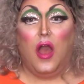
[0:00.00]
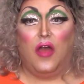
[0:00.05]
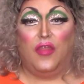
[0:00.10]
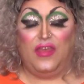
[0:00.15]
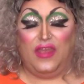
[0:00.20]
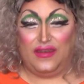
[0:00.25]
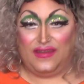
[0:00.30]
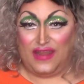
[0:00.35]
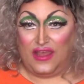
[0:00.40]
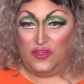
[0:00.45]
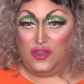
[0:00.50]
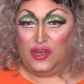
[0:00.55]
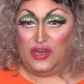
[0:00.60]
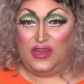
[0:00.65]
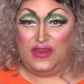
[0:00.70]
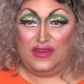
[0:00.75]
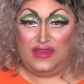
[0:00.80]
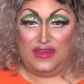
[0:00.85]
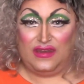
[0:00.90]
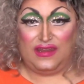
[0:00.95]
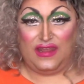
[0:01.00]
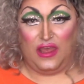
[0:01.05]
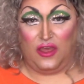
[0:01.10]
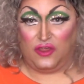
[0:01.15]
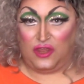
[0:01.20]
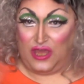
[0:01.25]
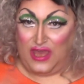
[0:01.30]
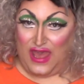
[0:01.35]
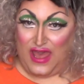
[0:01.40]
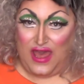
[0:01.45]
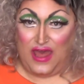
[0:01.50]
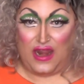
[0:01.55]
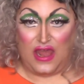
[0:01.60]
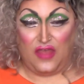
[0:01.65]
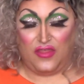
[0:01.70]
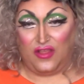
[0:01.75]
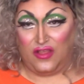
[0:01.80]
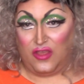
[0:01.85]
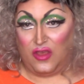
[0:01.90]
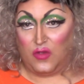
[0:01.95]
The attention to detail she had
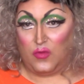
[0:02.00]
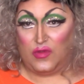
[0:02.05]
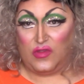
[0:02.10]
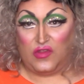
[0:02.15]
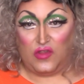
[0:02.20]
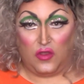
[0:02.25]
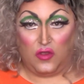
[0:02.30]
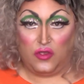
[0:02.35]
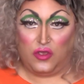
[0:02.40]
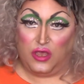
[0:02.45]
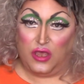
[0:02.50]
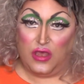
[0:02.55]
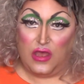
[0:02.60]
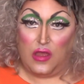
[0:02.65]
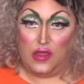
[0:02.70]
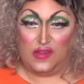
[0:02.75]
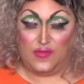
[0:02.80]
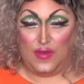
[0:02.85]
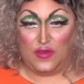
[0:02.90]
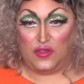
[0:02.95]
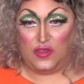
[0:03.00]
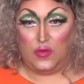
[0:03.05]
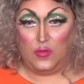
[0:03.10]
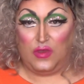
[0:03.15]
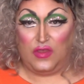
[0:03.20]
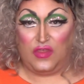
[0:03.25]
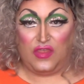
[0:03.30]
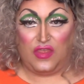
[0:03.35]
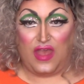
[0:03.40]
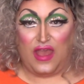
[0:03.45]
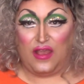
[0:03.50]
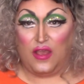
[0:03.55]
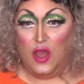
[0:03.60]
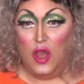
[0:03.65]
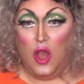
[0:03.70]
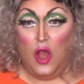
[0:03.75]
on the look was so good, especially with like